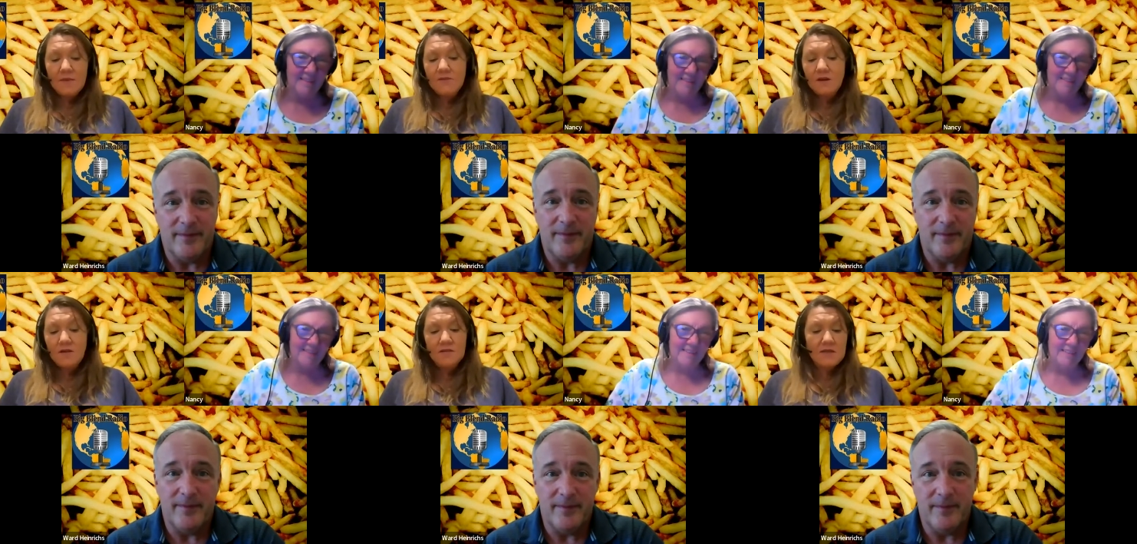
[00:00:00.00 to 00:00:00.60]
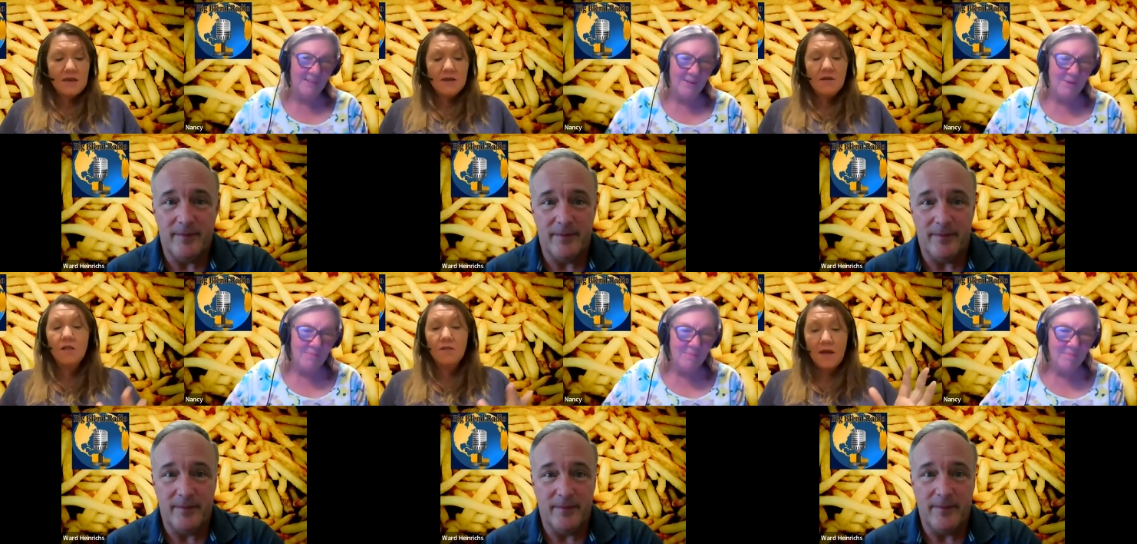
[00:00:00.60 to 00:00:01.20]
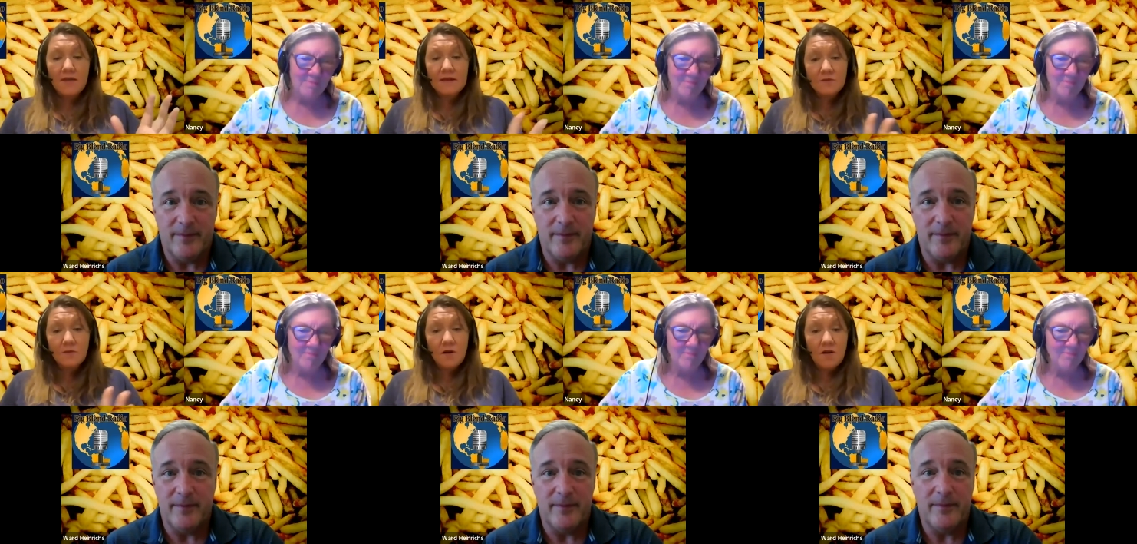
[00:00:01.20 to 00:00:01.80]
Speaker 1: McDonald's, they had all of, and these
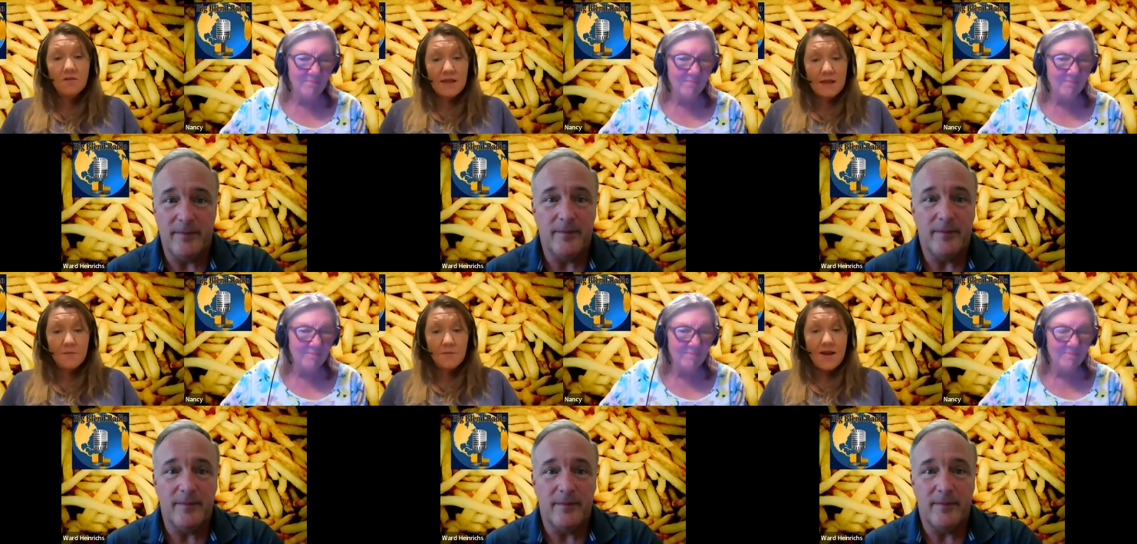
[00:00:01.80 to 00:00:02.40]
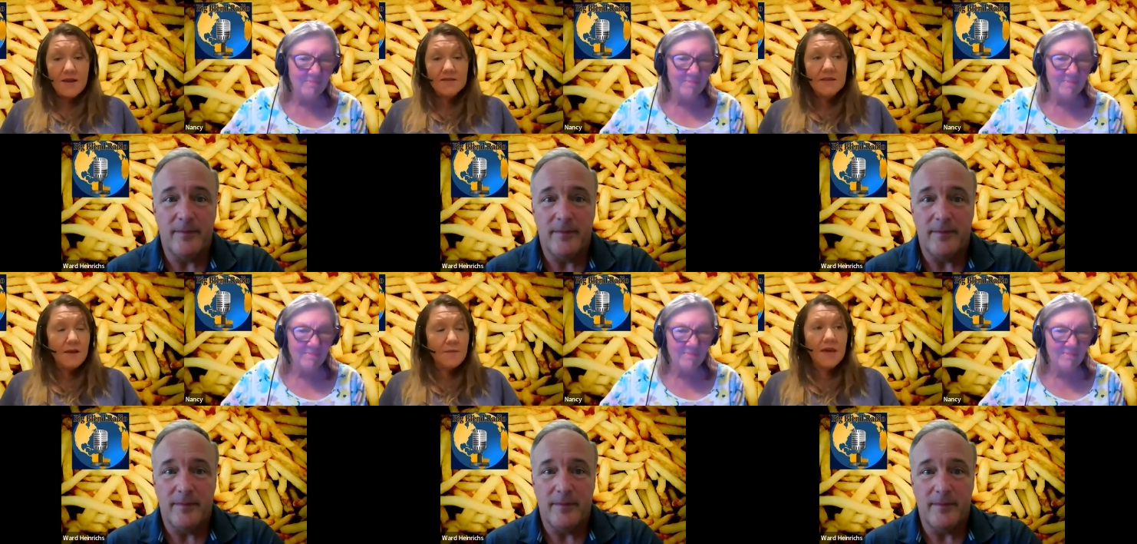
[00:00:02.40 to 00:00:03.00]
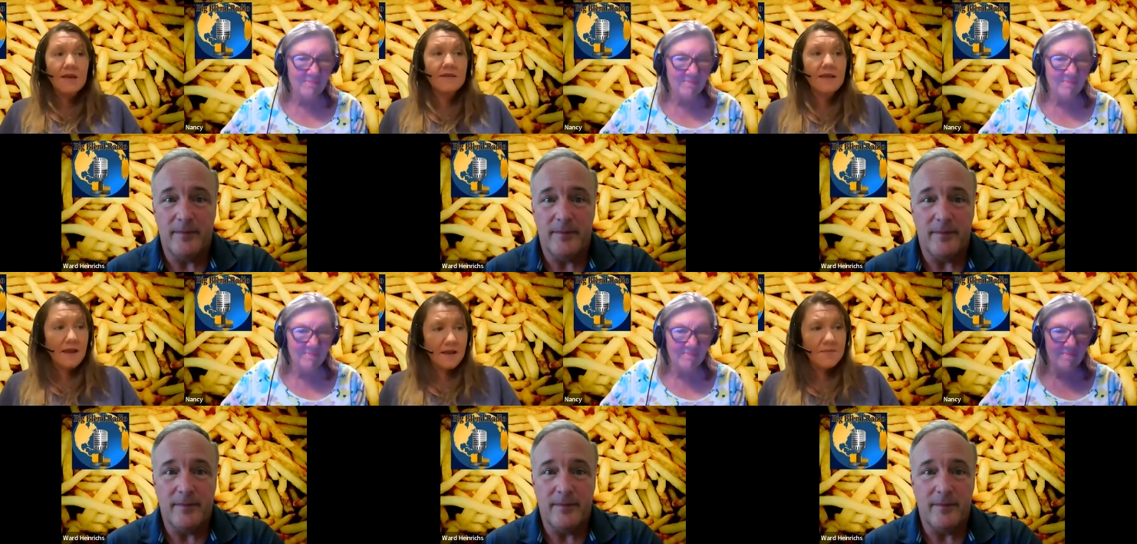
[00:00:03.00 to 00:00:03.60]
were all name brands. And I'm like,
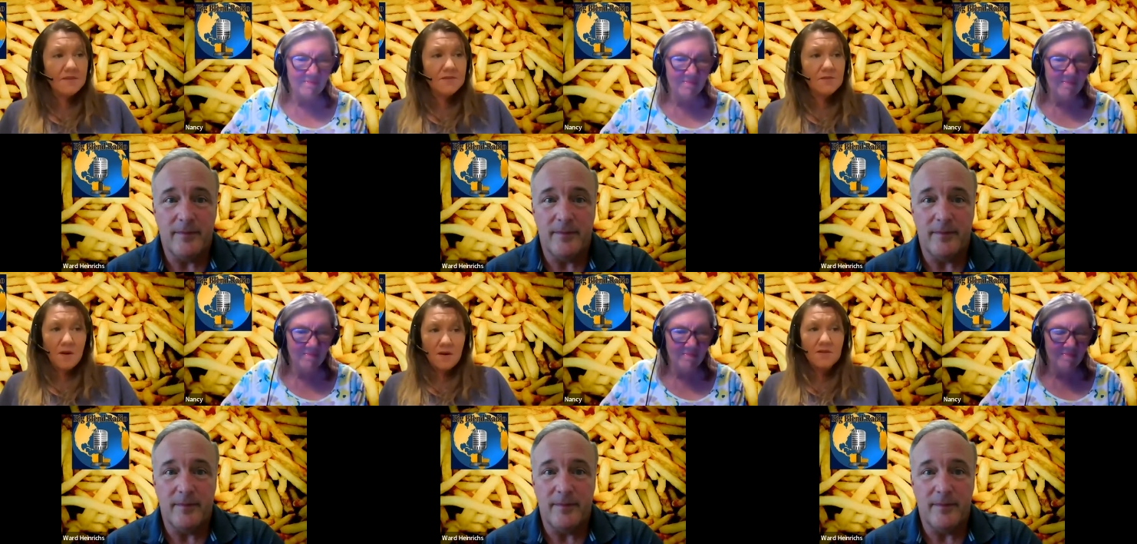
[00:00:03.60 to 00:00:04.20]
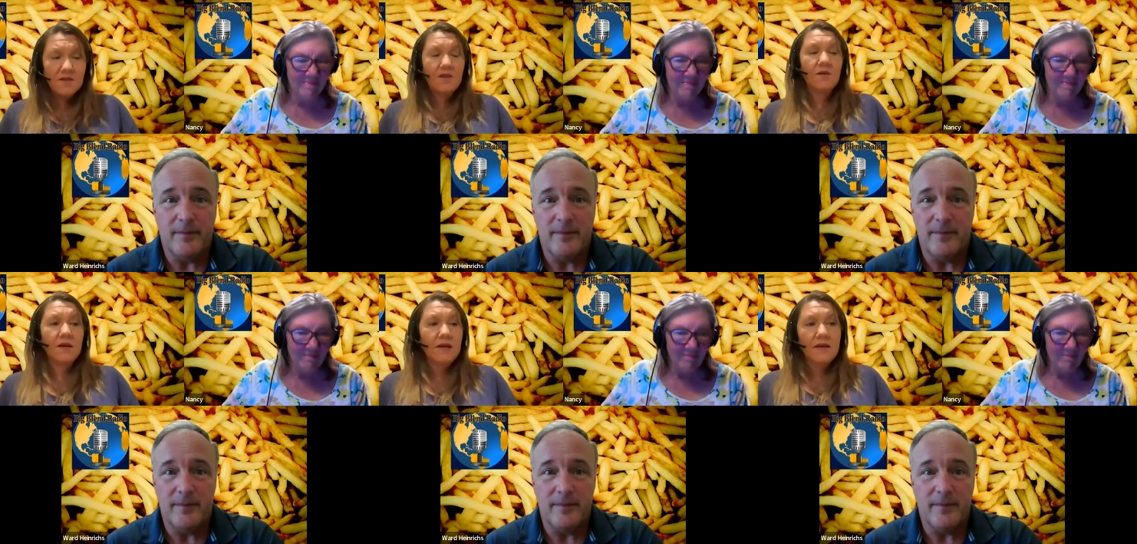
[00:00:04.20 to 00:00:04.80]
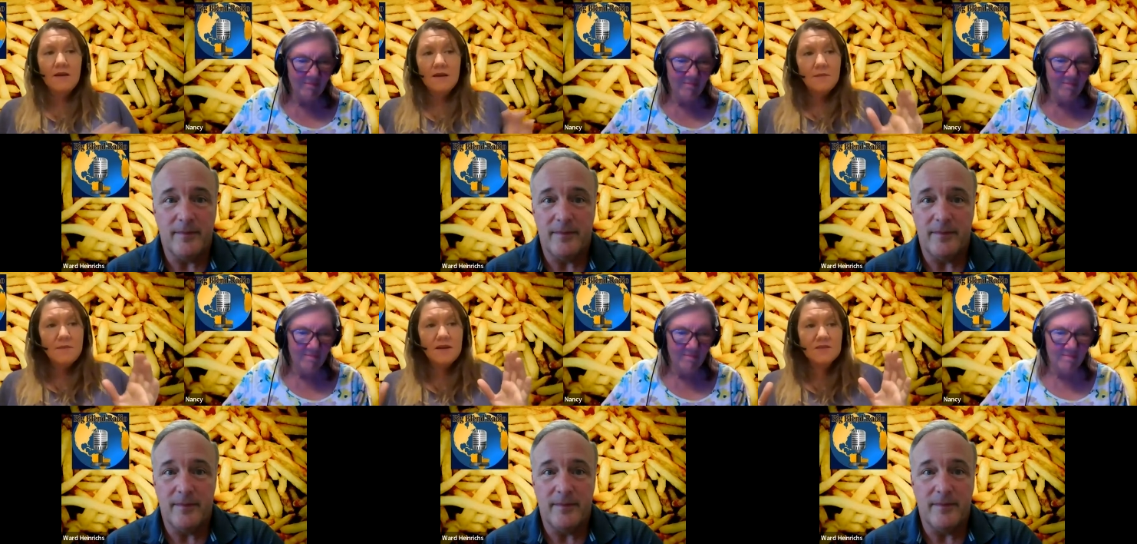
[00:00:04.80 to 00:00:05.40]
damn, they're smart, you know,
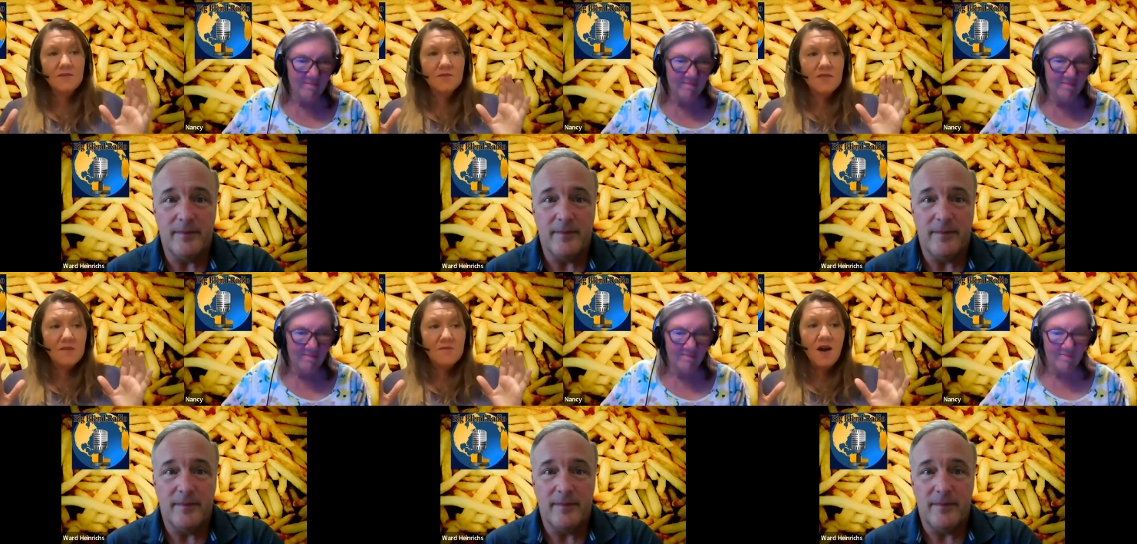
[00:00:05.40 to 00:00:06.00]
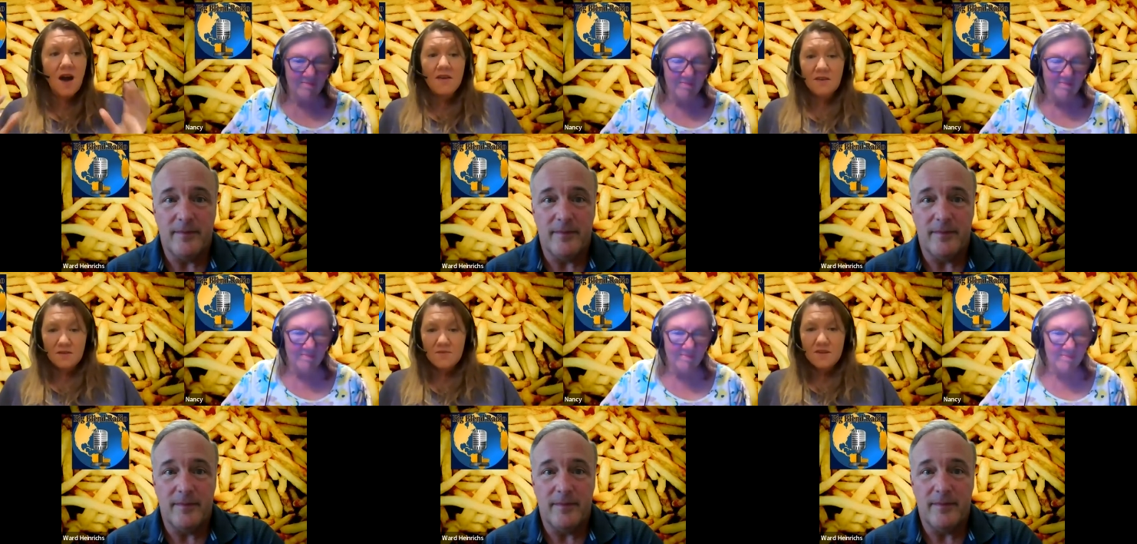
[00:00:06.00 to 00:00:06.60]
because you've they've got you.